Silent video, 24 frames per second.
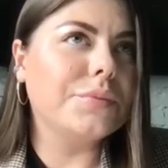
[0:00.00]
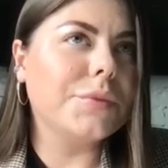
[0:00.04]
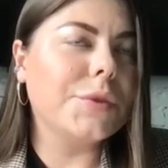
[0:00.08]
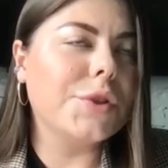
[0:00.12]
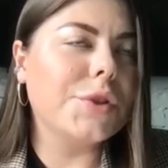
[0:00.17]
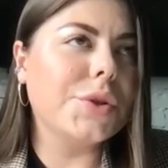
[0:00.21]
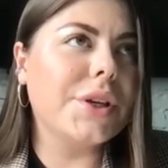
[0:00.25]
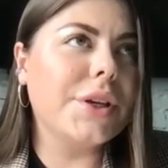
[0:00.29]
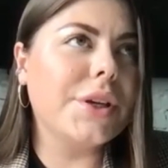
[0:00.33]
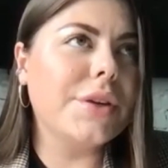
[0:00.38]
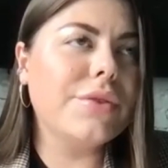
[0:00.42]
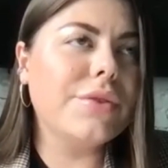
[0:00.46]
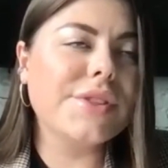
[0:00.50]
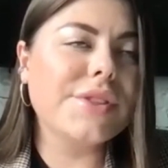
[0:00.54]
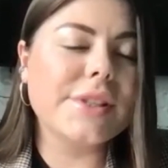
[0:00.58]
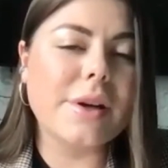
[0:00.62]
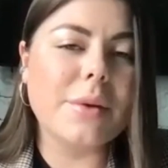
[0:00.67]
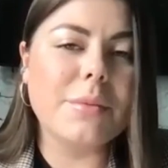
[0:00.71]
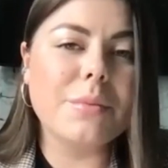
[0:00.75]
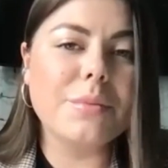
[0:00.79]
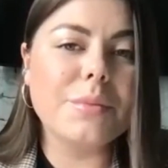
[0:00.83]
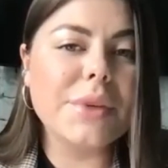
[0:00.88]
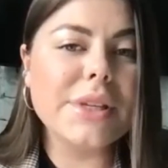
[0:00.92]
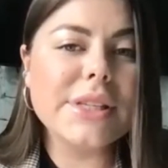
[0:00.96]
to give
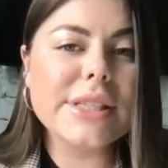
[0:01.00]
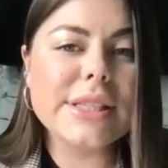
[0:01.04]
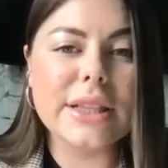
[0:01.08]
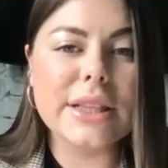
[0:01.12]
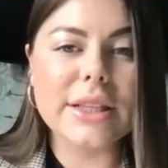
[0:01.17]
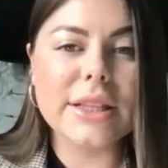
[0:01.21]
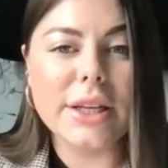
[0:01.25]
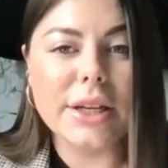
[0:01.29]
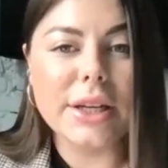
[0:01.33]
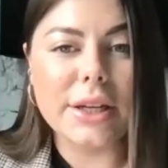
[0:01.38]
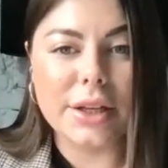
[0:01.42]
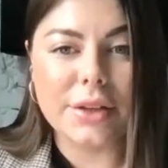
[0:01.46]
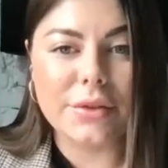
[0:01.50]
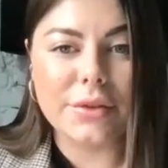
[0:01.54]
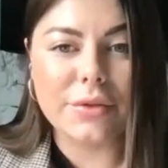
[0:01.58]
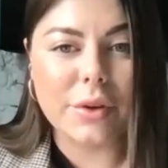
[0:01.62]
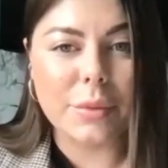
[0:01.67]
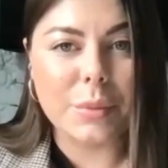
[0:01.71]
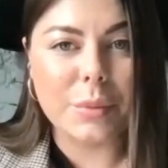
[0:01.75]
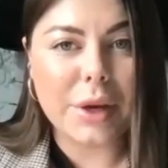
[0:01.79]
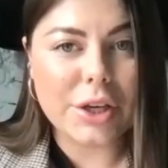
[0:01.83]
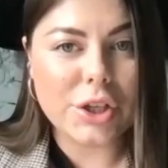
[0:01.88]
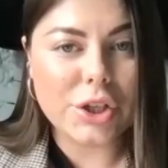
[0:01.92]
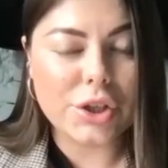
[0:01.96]
some misleading
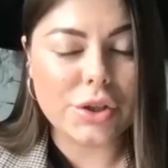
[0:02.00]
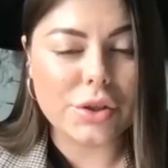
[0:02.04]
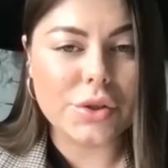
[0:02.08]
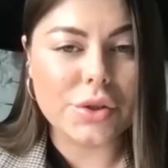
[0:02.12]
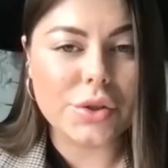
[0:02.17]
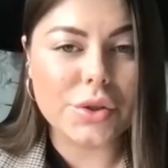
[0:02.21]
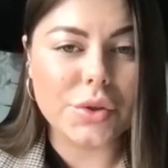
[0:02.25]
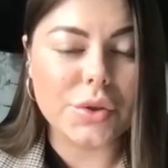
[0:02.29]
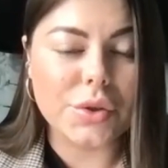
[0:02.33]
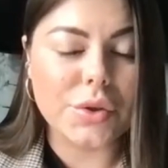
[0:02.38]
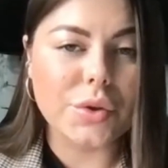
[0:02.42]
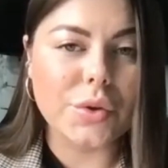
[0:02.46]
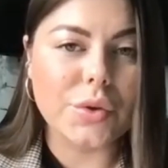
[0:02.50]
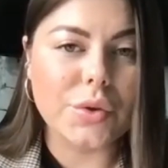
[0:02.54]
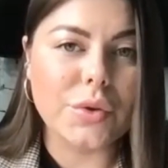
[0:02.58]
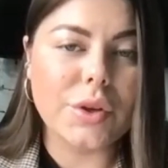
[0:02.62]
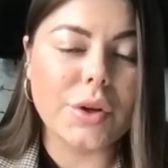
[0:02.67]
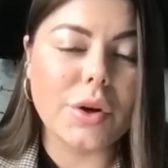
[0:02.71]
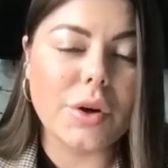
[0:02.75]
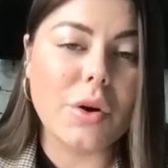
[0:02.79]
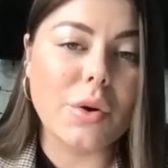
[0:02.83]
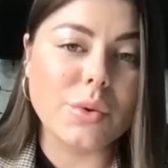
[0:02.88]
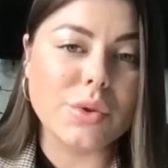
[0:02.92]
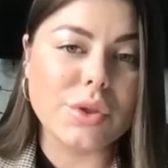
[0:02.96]
information to
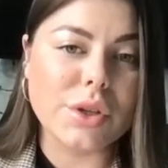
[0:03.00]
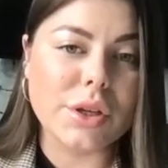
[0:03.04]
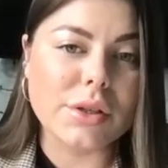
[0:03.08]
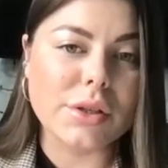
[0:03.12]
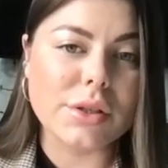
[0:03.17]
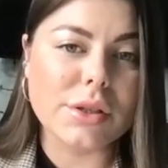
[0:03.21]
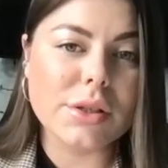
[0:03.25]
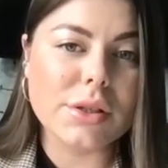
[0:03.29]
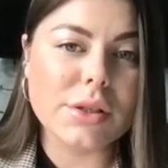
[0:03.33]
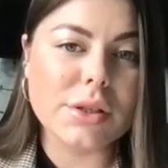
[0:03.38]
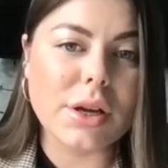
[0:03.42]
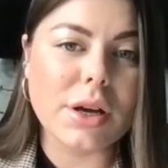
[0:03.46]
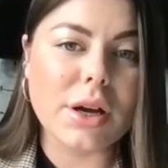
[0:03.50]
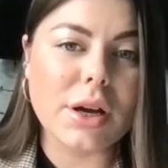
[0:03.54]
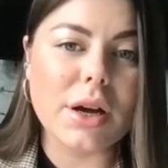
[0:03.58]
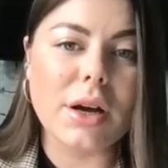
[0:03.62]
the audience